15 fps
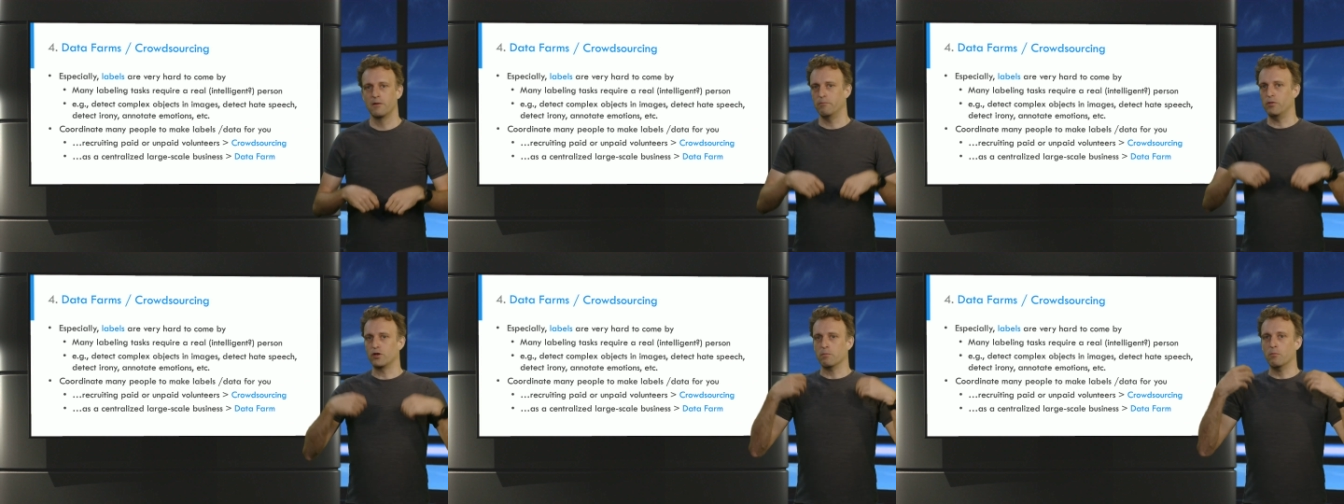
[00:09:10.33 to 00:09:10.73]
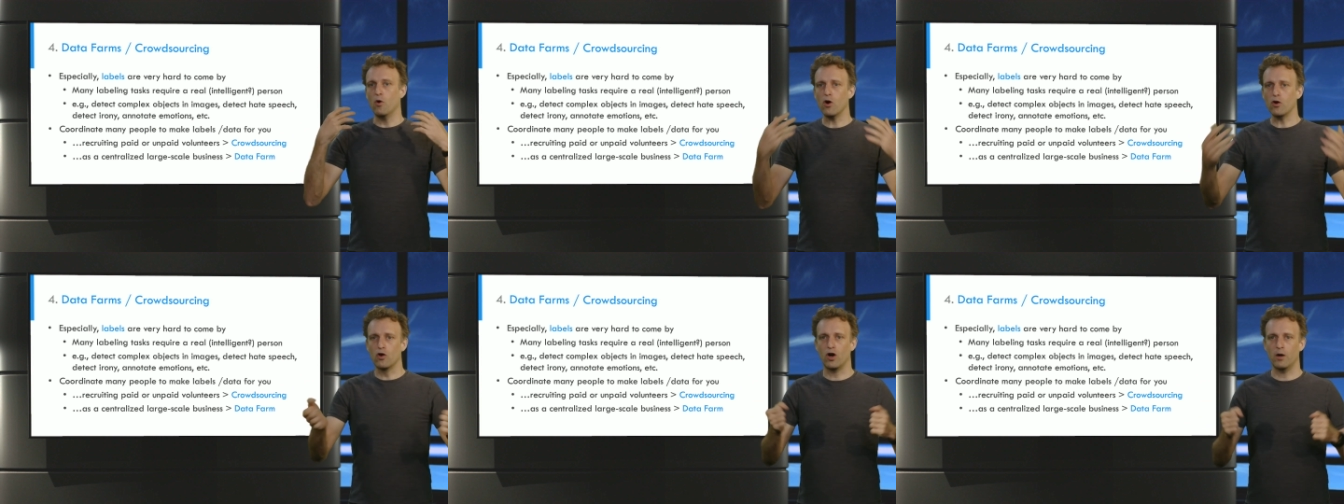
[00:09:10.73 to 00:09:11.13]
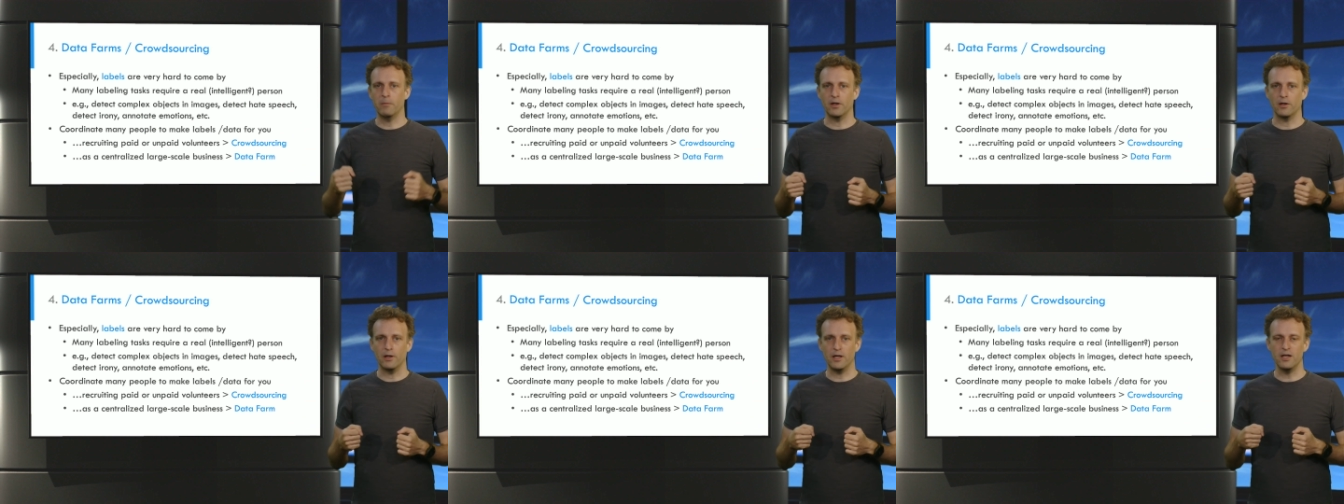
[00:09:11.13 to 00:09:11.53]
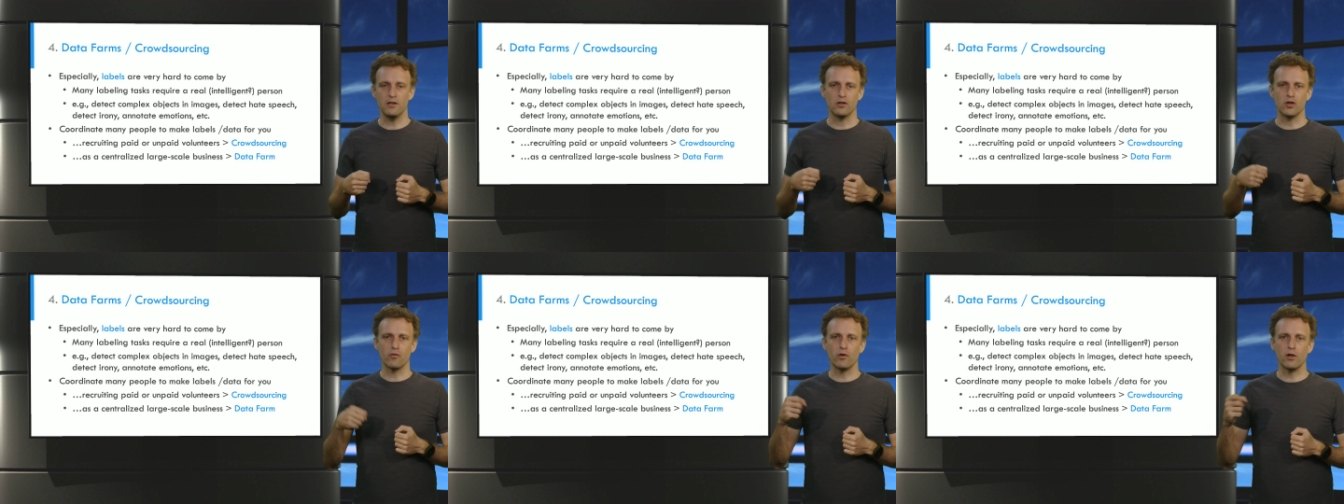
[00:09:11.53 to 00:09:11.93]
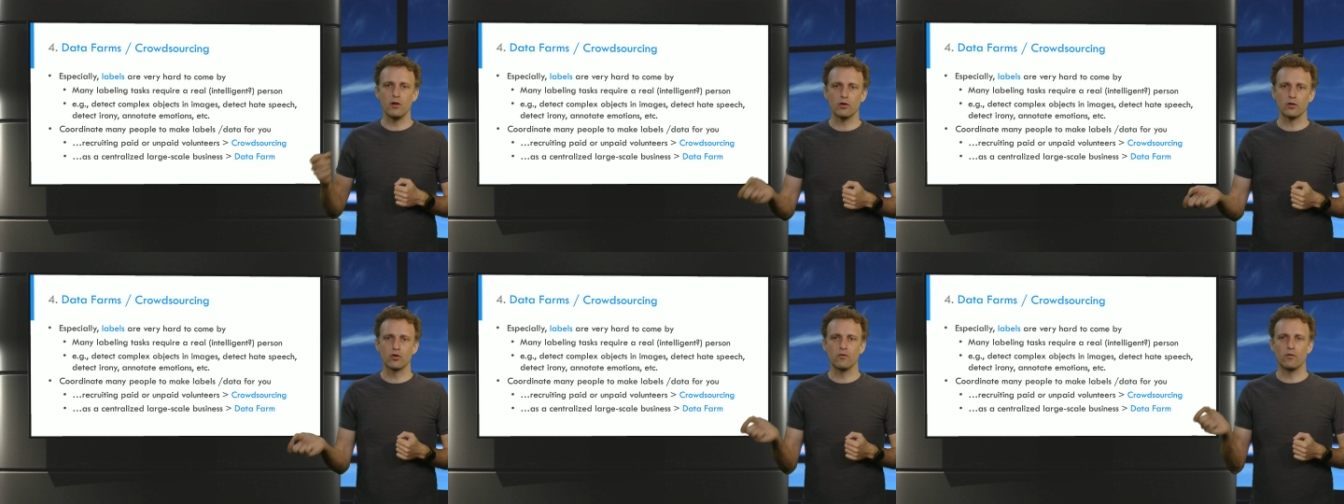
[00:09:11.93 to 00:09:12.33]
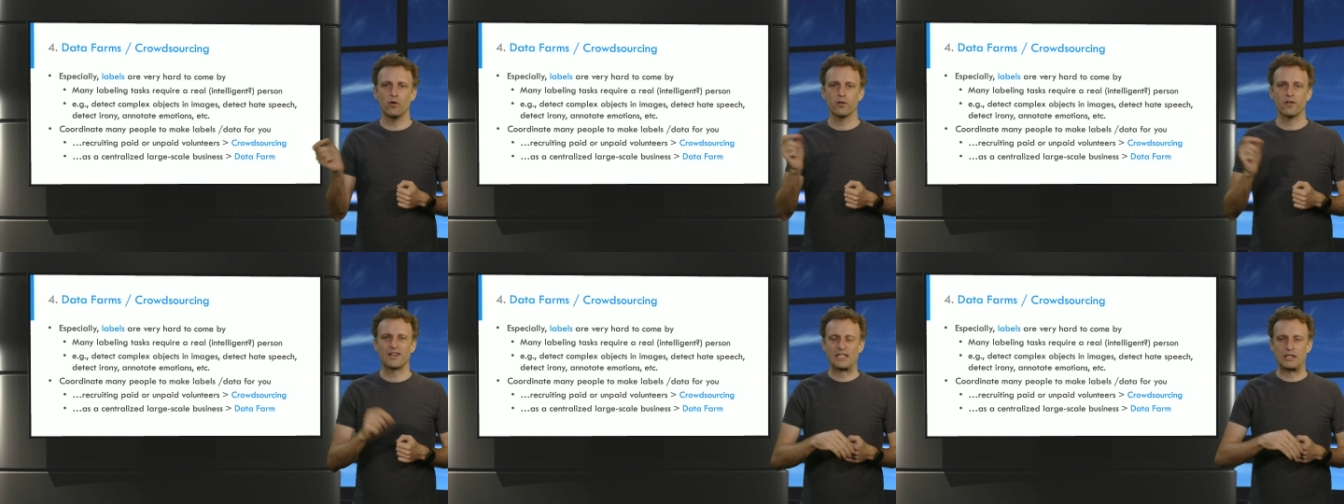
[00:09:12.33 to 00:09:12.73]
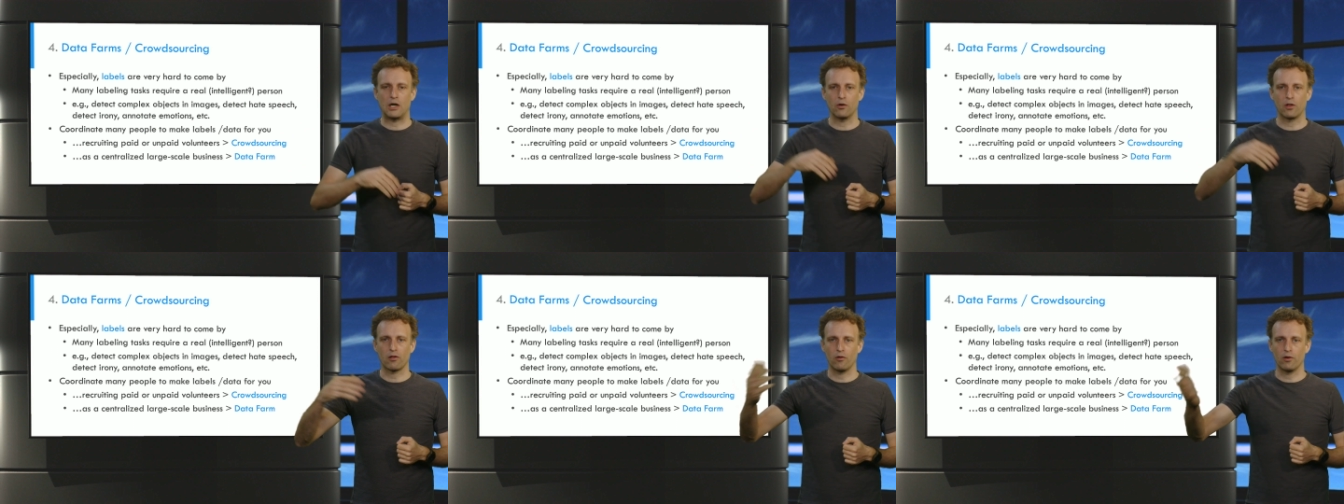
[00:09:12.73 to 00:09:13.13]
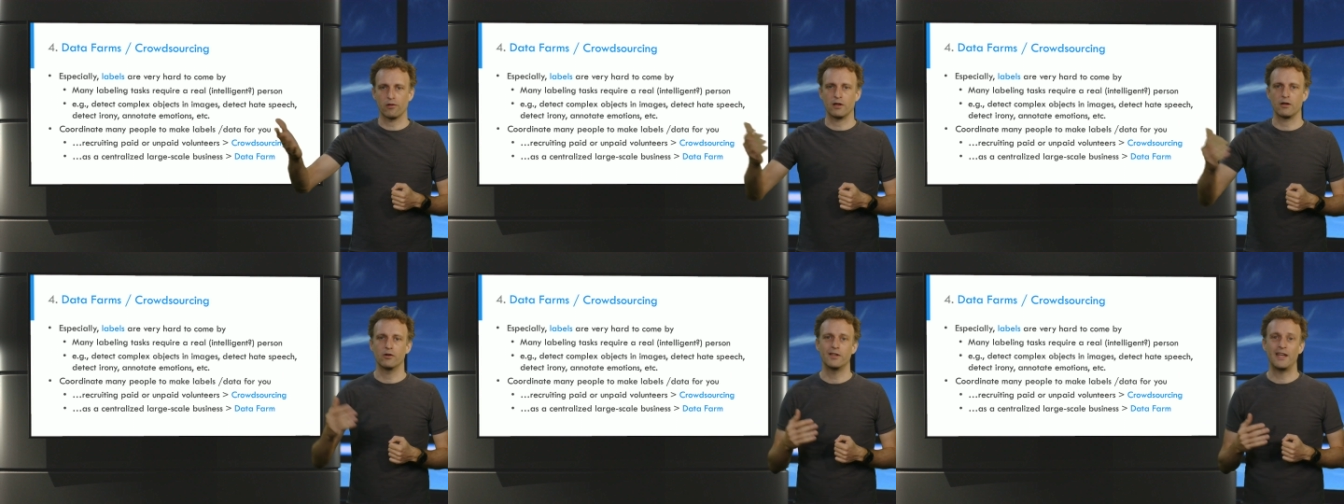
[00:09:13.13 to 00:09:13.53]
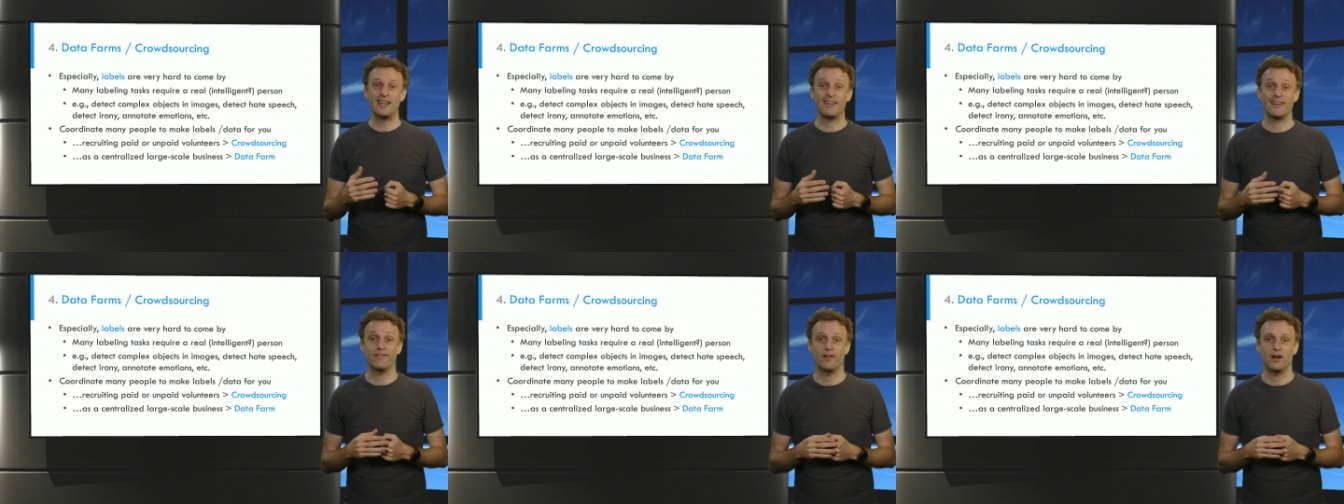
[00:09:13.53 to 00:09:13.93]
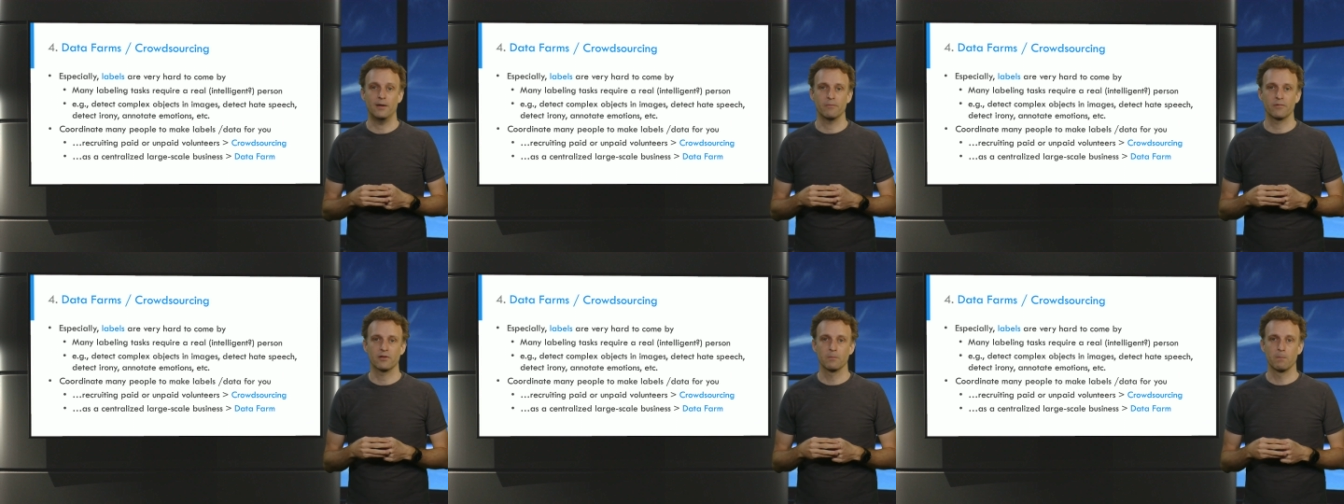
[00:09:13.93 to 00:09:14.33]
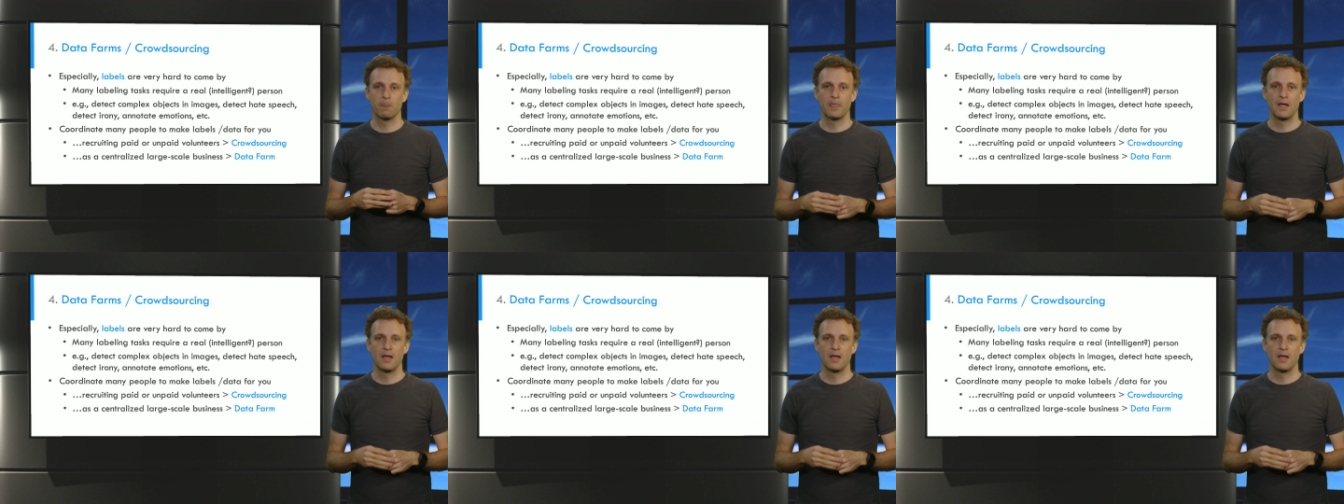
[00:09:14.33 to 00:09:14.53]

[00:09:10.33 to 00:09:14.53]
But more commonly, you will look towards crowdsourcing or data farms.